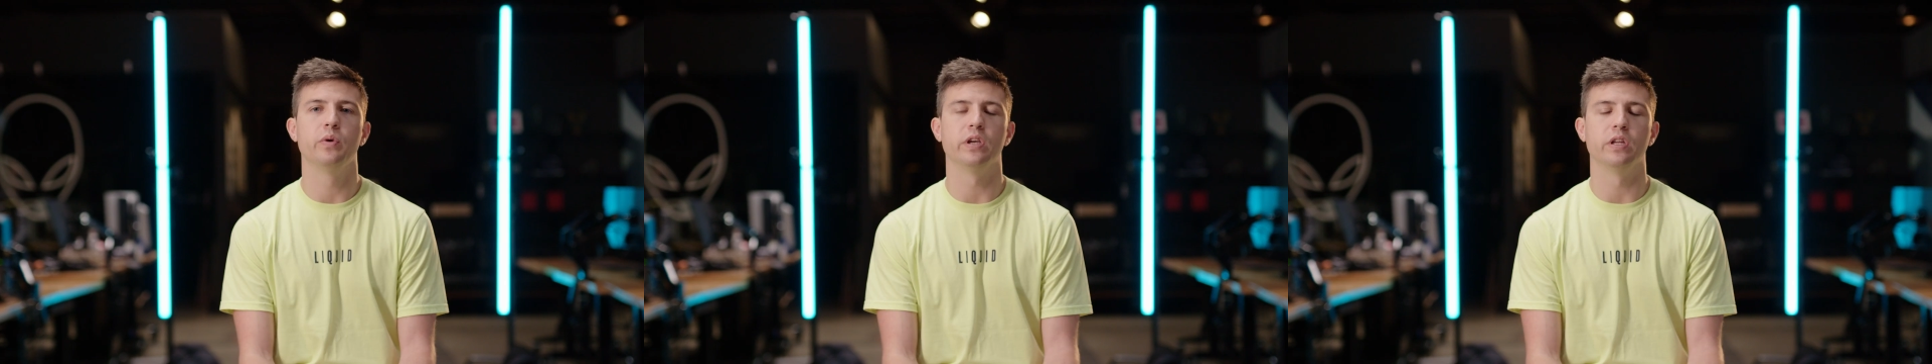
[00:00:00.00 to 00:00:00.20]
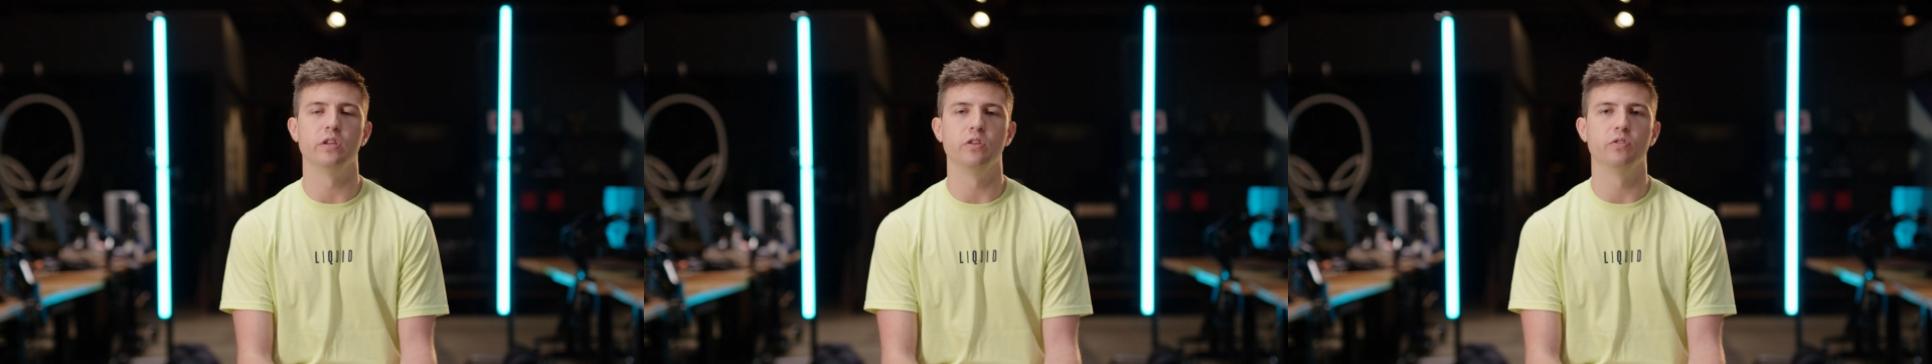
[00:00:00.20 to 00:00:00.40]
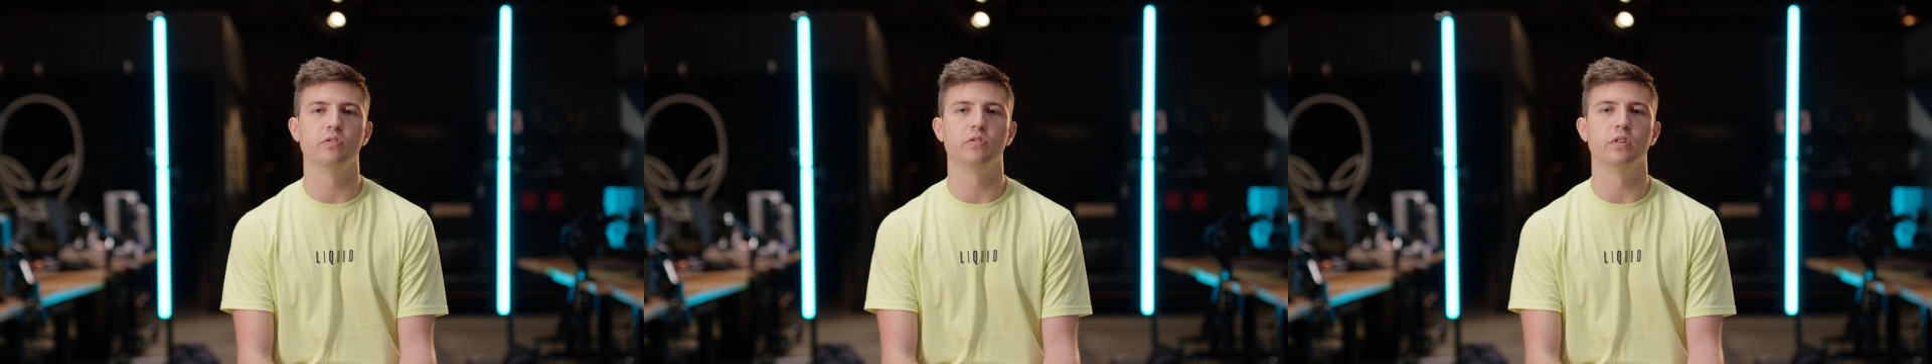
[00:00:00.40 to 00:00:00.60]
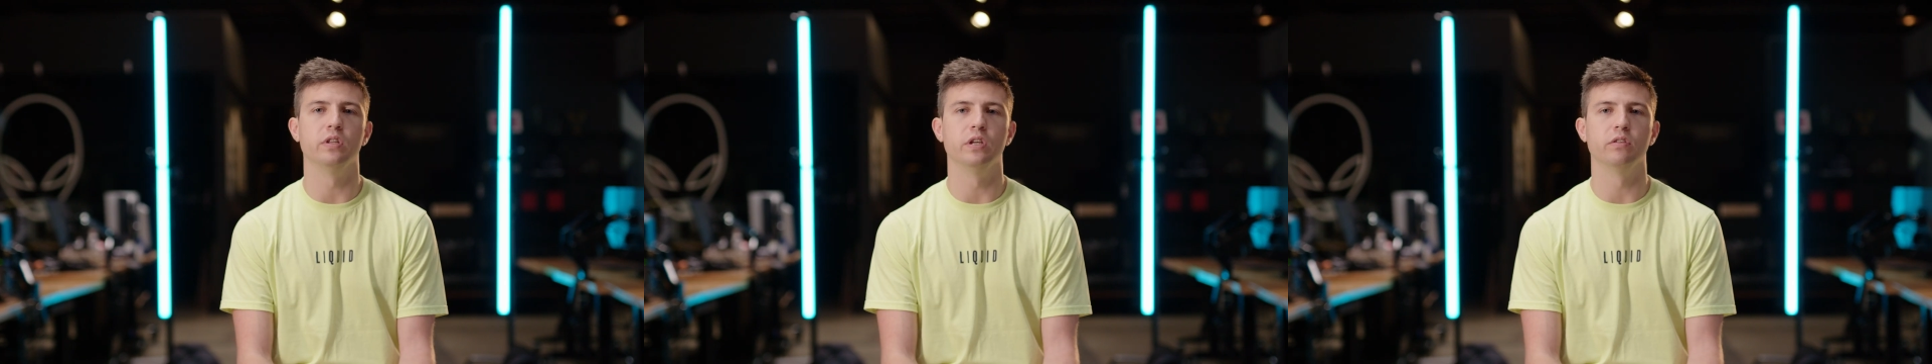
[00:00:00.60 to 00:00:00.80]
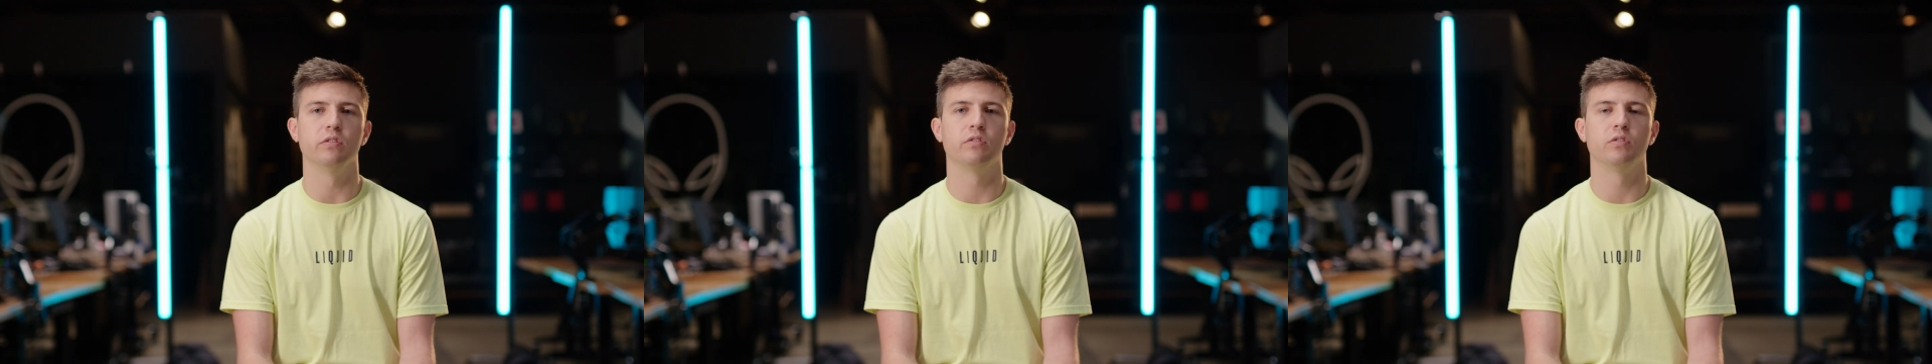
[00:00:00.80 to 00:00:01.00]
we can use
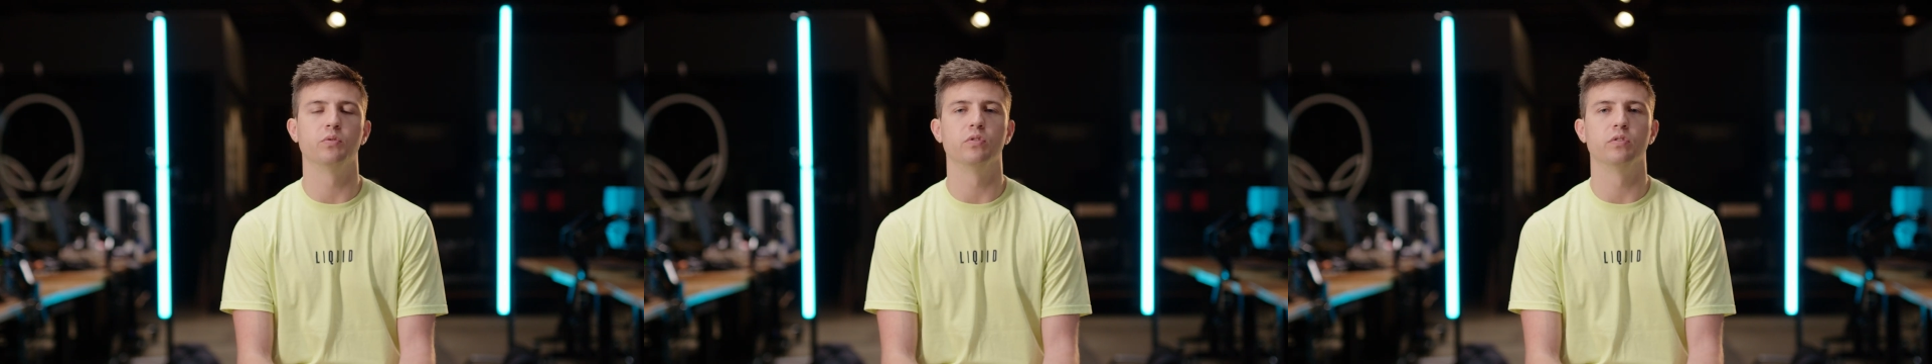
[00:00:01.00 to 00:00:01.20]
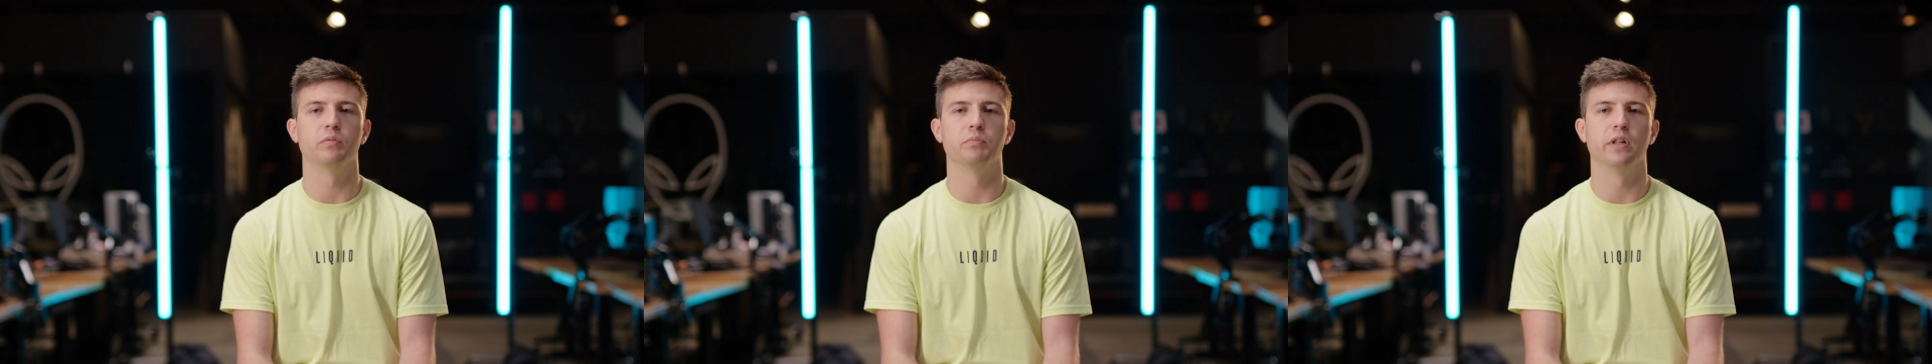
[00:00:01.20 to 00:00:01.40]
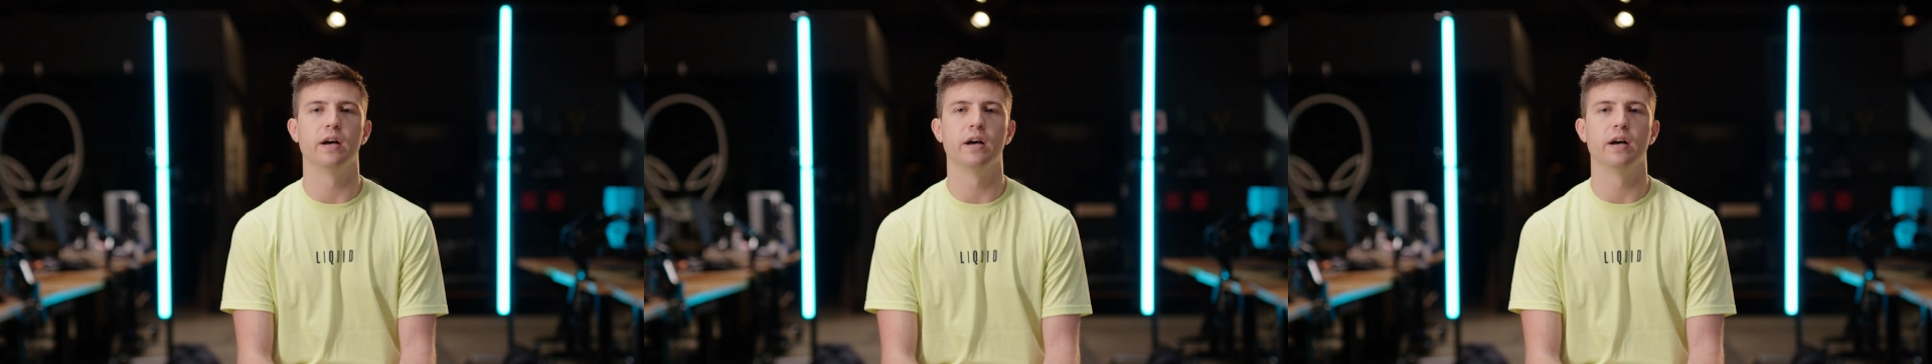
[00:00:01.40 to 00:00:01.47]
these tools and